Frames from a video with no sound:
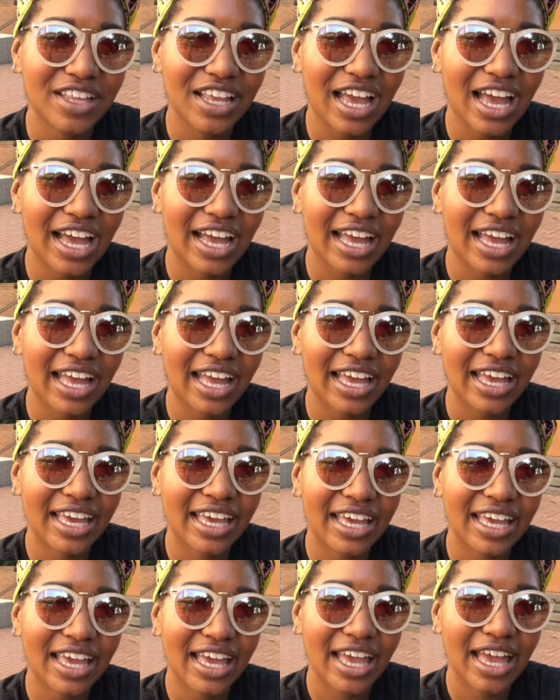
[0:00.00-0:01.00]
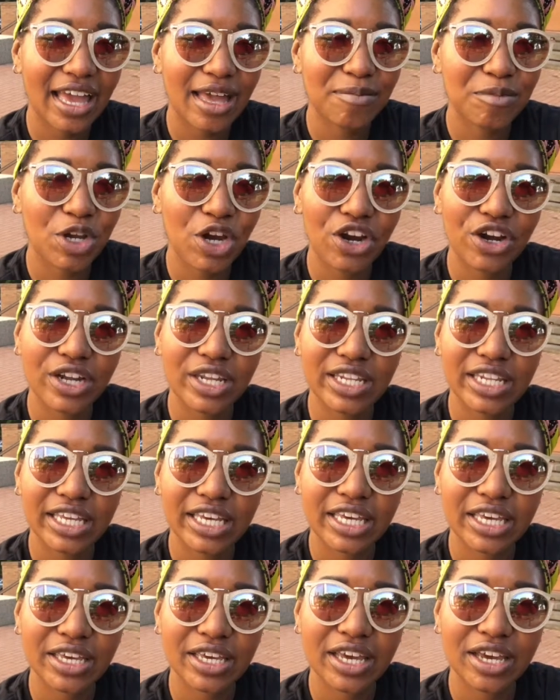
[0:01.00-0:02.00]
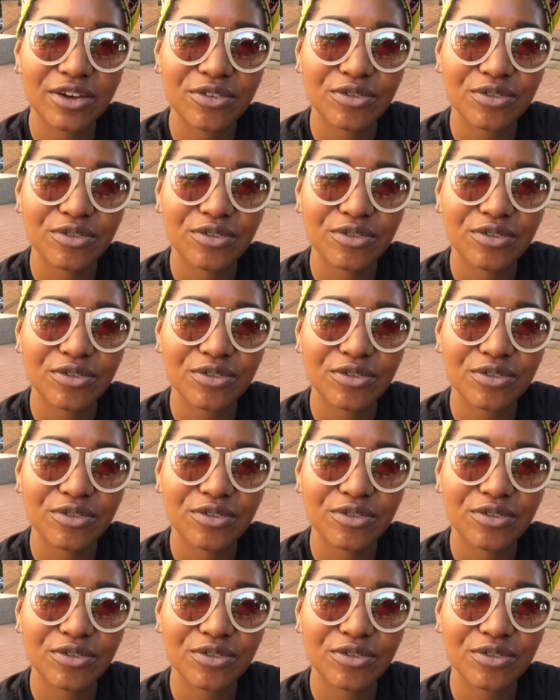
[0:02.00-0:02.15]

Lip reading: I am currently